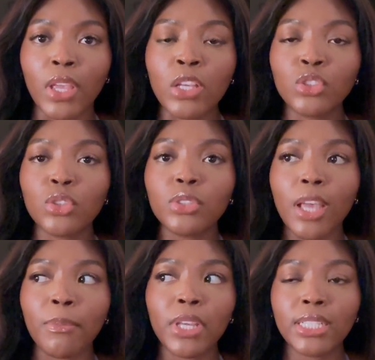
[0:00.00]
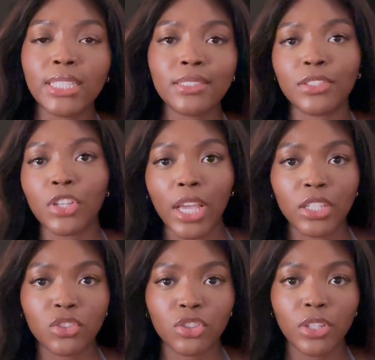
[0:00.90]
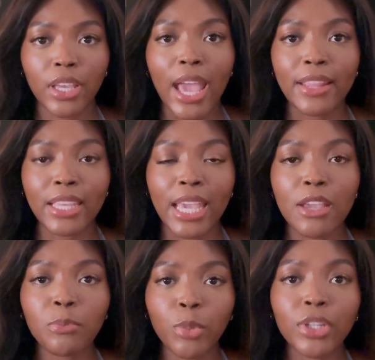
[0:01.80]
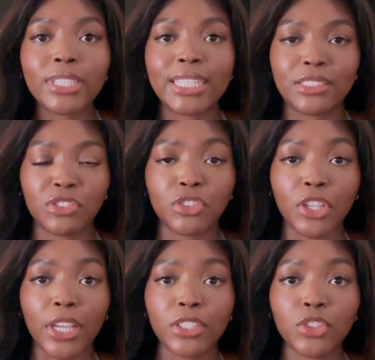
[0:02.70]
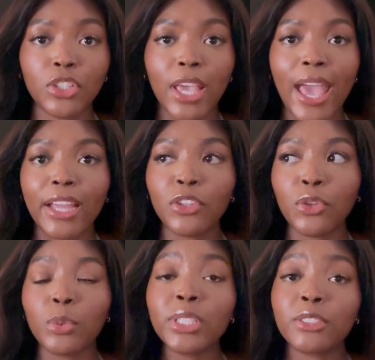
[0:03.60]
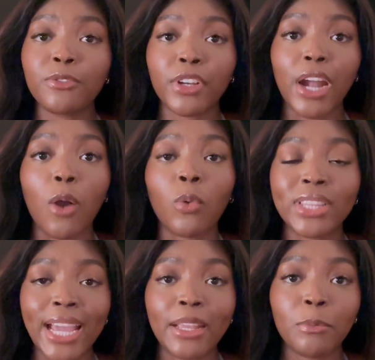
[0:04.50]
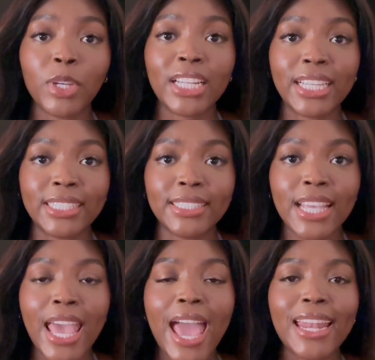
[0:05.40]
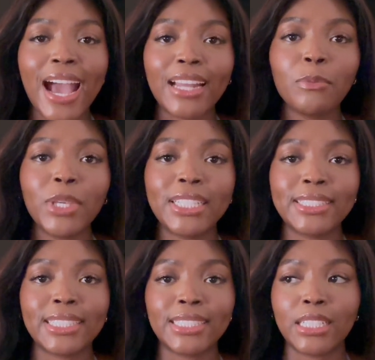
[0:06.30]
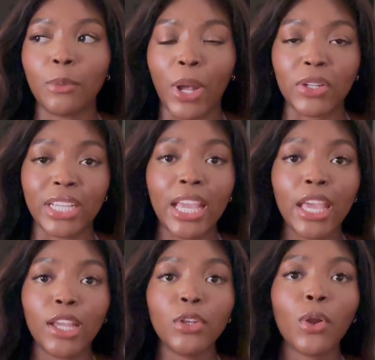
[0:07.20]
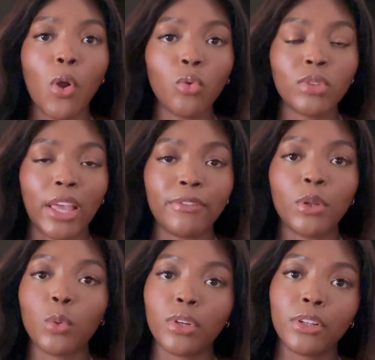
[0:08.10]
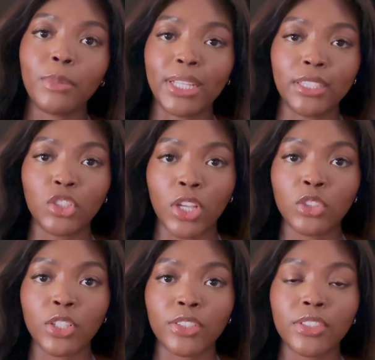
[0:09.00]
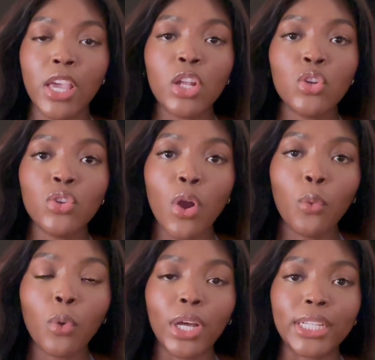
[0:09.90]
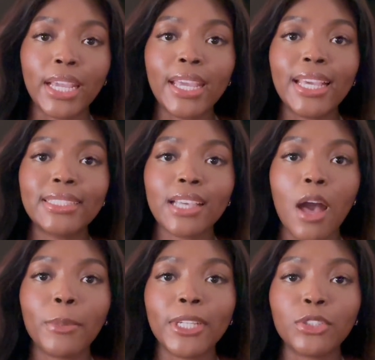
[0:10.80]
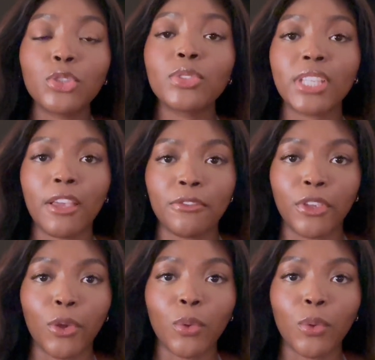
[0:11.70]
So something needs to change and the input needs to change. And you need to figure out what that input is and how to be consistent about it in your own life in order to make the changes. No one is coming to save you.